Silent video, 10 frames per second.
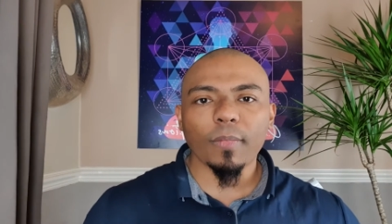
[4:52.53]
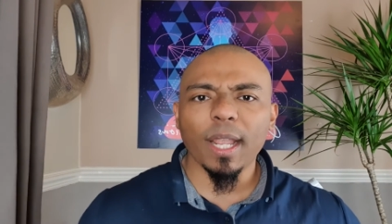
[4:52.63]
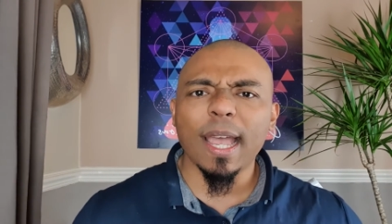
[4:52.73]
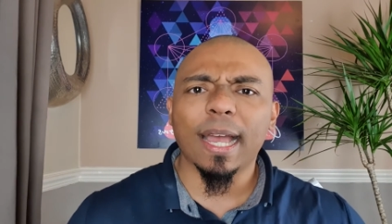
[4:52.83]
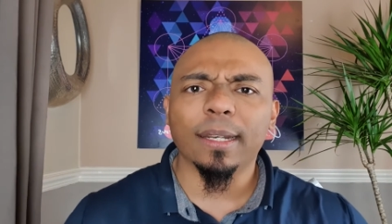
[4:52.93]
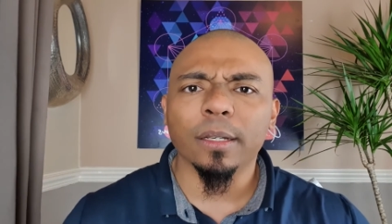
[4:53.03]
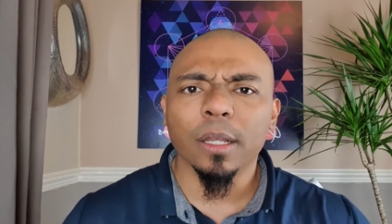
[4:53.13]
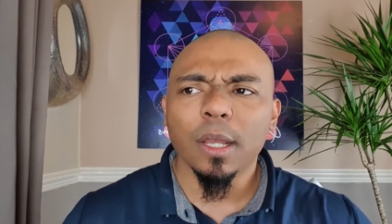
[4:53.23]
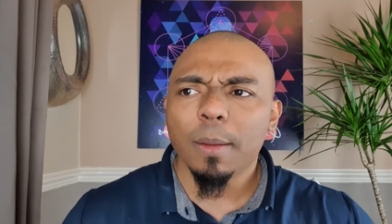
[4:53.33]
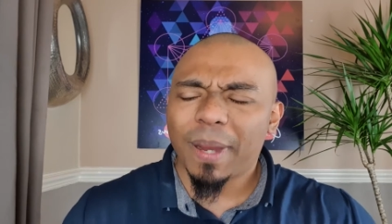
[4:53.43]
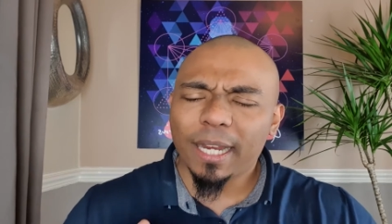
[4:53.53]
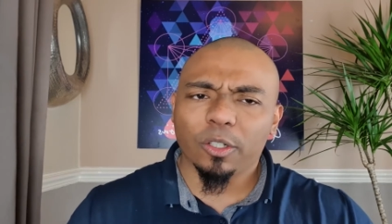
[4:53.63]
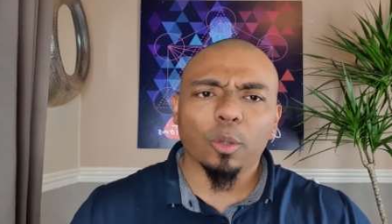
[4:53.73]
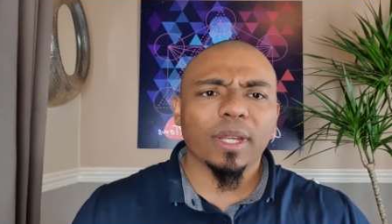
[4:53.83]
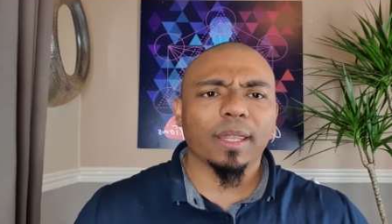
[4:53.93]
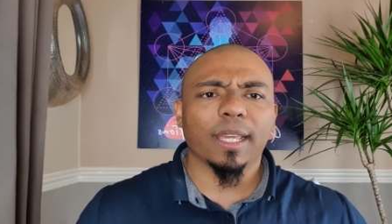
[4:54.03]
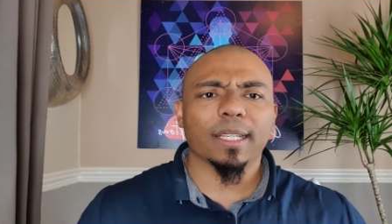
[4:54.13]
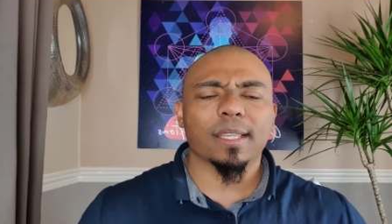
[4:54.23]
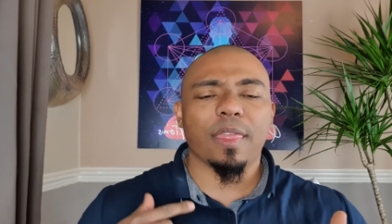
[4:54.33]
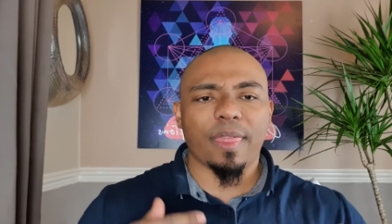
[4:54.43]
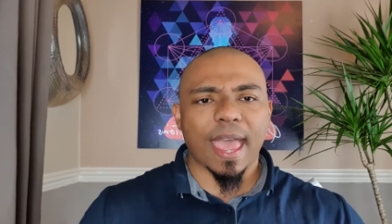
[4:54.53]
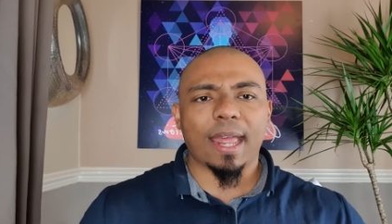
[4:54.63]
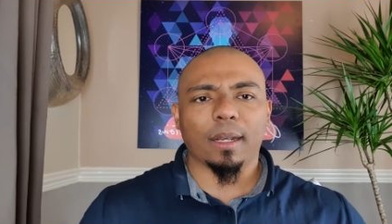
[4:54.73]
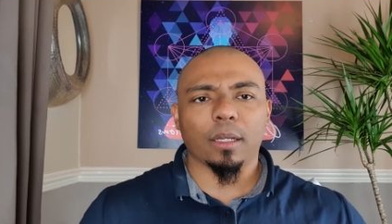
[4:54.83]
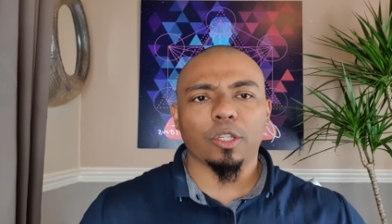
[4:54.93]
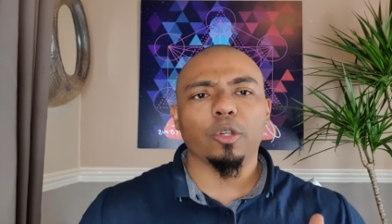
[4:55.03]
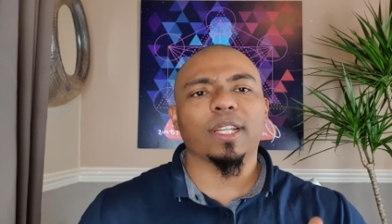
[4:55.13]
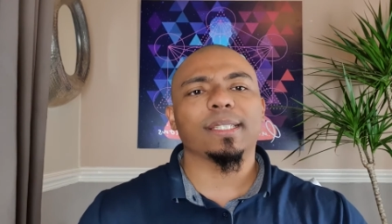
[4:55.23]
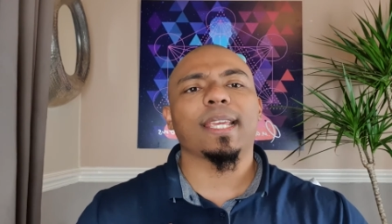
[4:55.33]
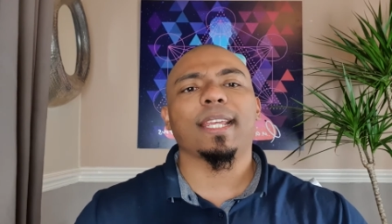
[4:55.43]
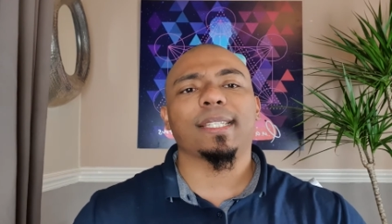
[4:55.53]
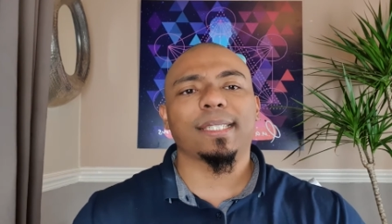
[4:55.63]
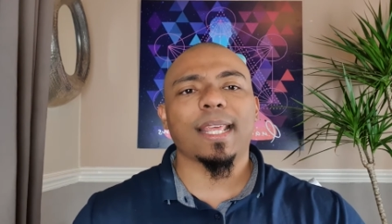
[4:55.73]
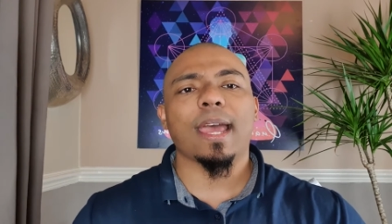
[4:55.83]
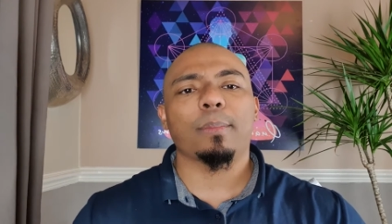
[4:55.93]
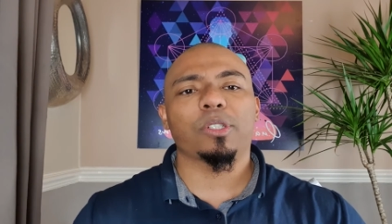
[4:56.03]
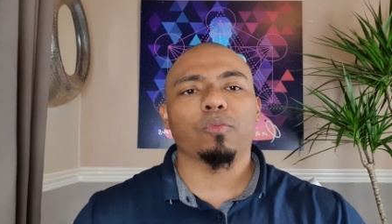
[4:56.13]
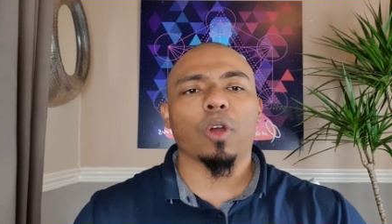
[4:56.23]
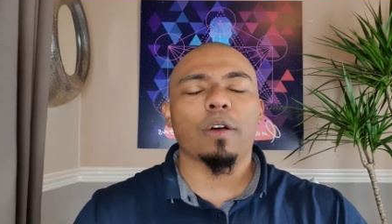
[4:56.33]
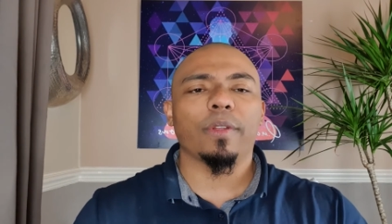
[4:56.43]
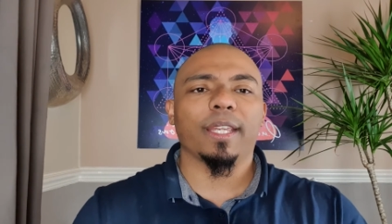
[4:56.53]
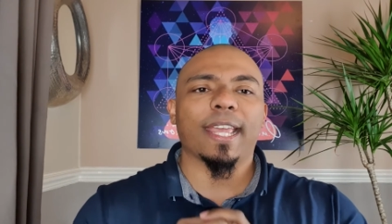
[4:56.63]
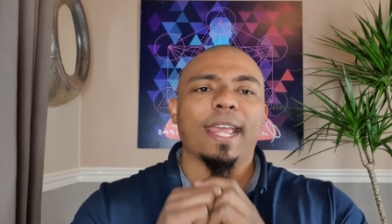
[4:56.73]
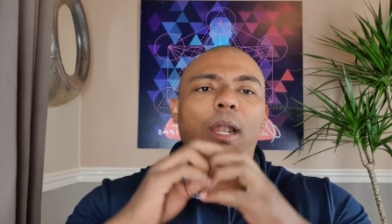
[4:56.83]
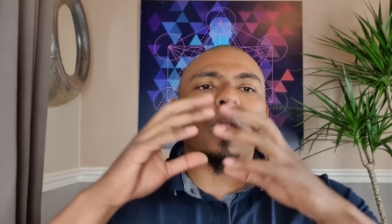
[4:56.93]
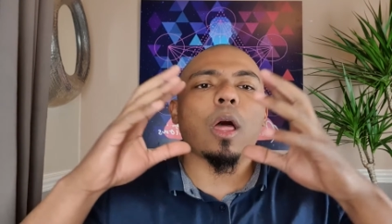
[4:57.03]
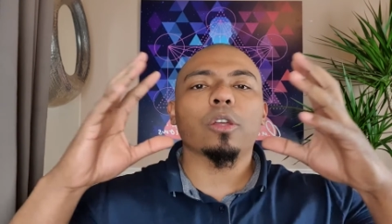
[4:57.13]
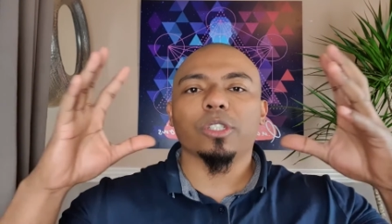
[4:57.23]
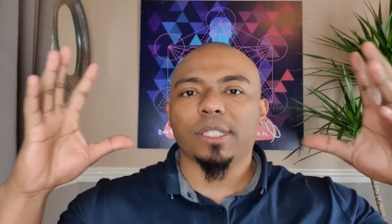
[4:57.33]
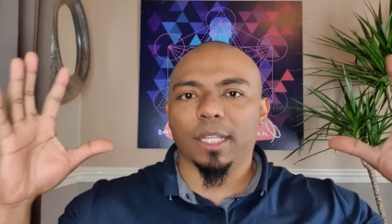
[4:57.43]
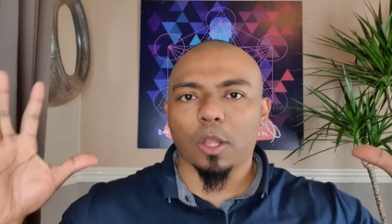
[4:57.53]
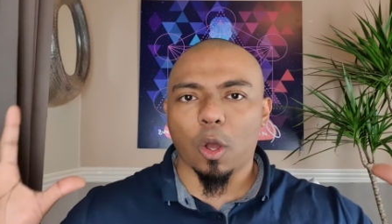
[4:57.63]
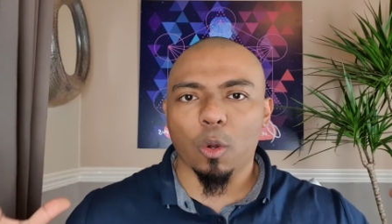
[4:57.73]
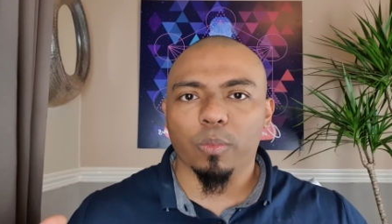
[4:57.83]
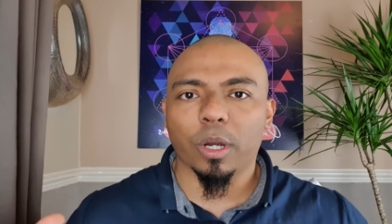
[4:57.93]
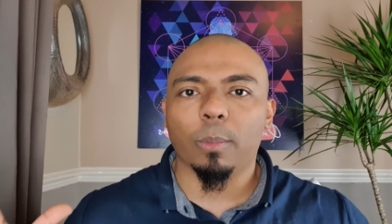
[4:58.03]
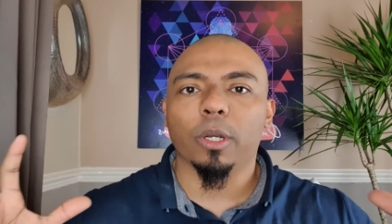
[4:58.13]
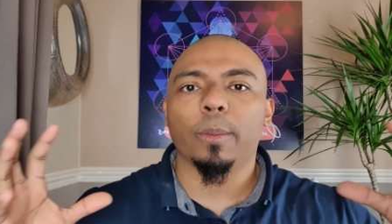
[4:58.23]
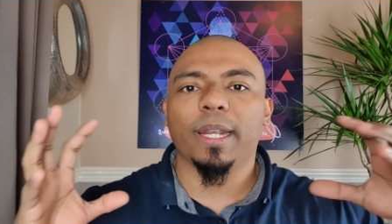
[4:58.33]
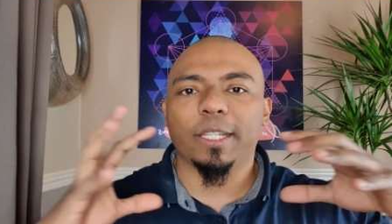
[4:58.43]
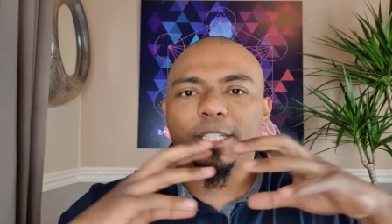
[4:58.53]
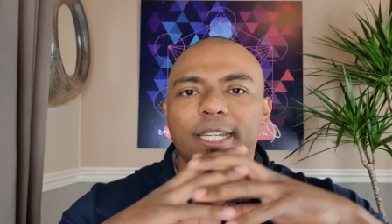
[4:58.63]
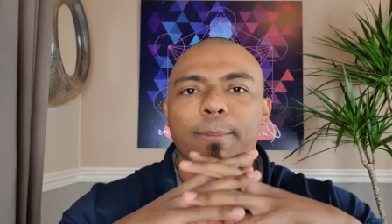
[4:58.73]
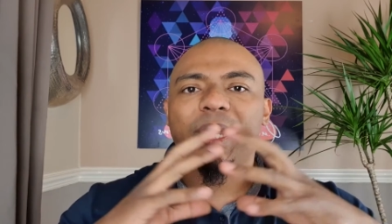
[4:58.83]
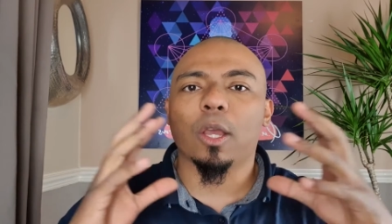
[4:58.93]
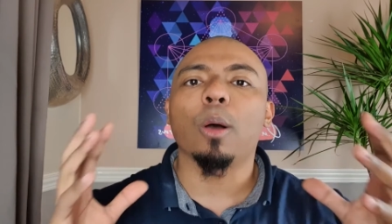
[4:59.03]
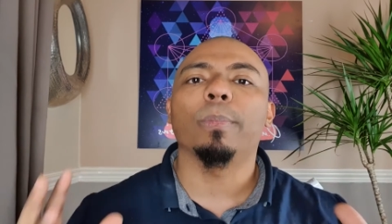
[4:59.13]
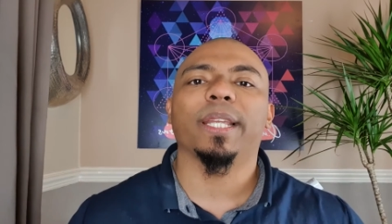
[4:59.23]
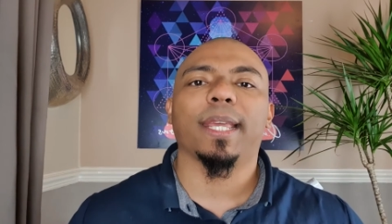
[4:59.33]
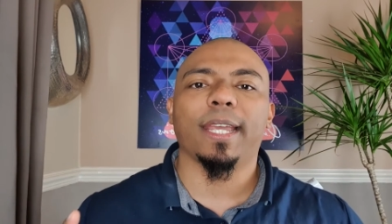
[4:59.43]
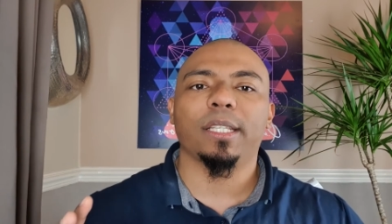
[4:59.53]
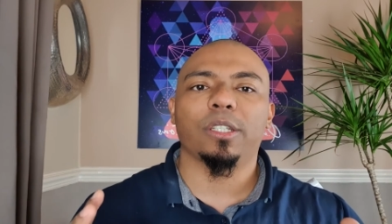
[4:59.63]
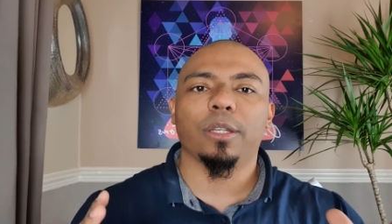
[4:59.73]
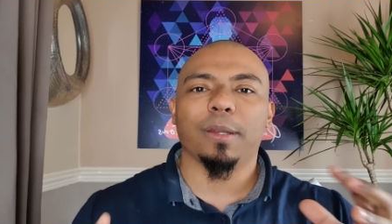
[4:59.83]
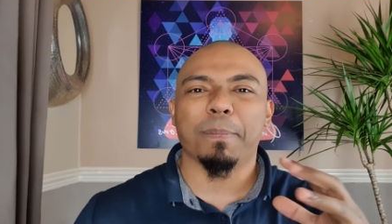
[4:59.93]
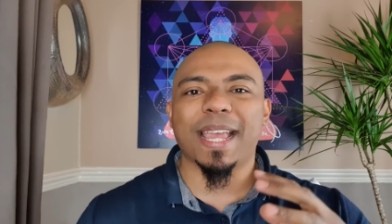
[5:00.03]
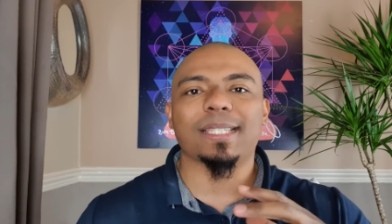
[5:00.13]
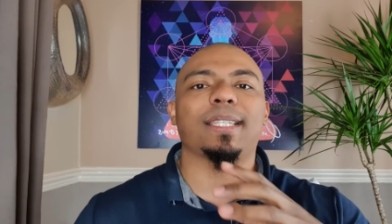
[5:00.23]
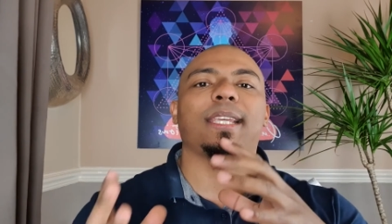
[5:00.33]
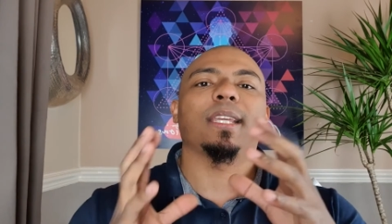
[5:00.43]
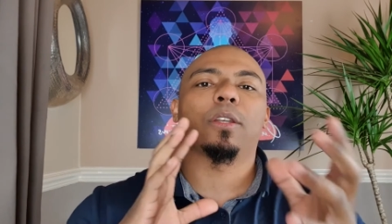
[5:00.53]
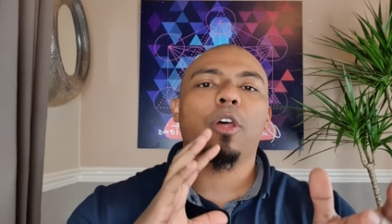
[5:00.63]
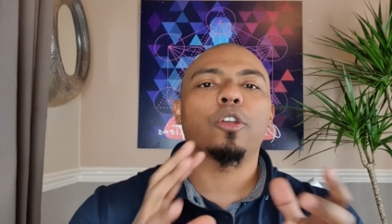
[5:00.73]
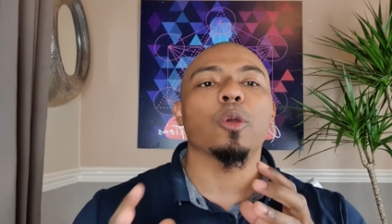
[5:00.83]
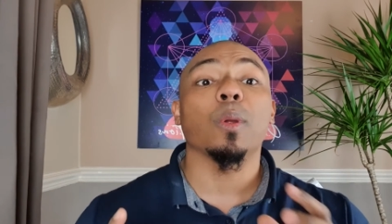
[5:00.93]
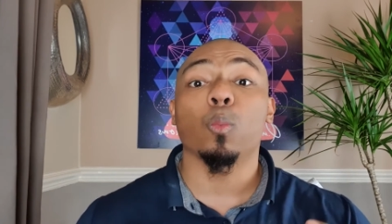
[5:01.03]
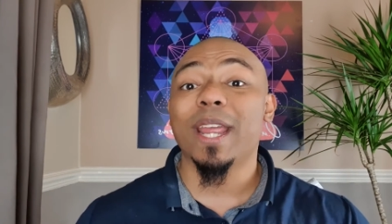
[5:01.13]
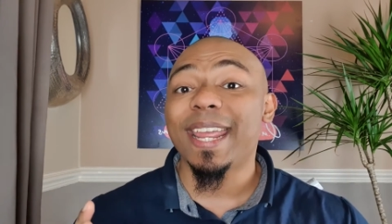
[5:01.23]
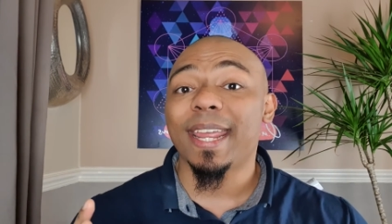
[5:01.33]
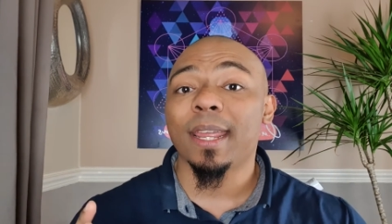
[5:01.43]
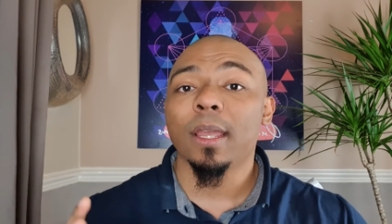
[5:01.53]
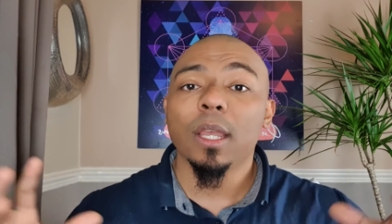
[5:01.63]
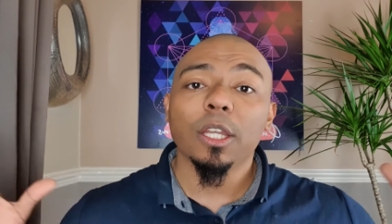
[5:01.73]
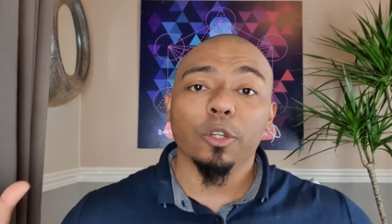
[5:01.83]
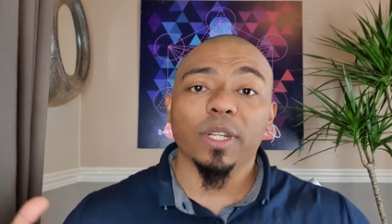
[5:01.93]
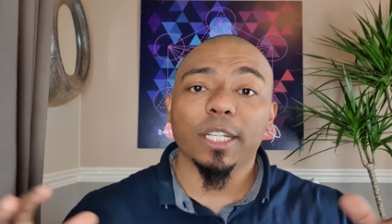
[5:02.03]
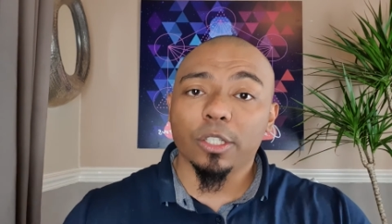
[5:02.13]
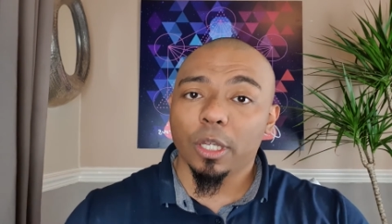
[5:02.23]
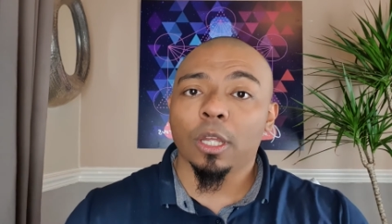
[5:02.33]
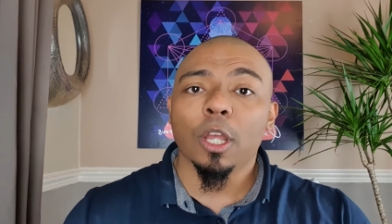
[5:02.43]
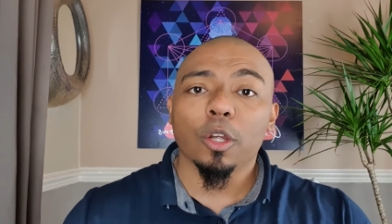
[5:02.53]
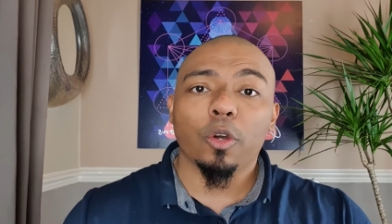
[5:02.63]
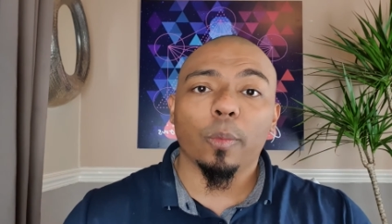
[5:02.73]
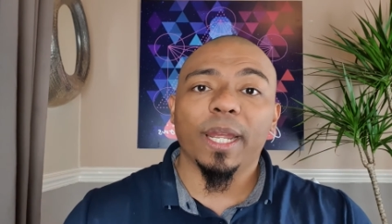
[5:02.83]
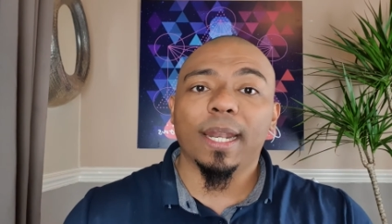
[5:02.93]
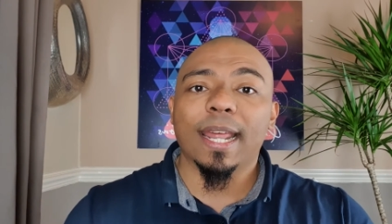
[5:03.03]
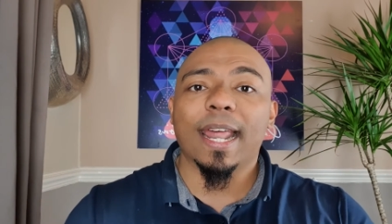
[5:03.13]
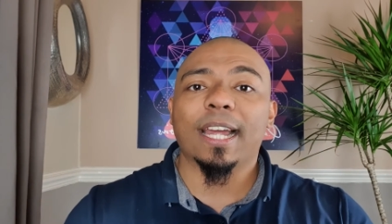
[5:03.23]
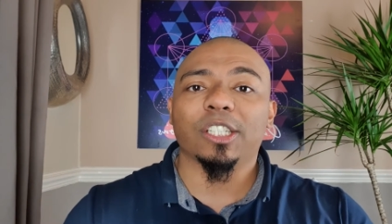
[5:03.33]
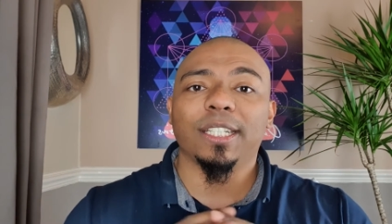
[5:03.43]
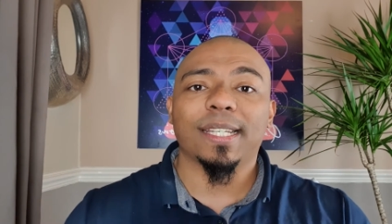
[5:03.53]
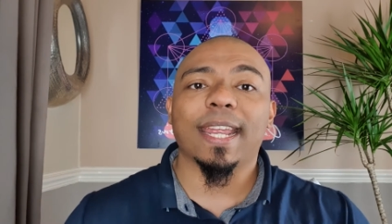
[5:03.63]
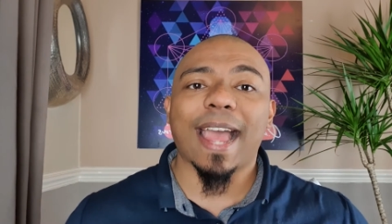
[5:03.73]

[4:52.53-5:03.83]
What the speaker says: And by doing this, then you can take steps rather than getting lost in the whole problem and it seeming complicated and messy and not knowing where you need to come in and actually take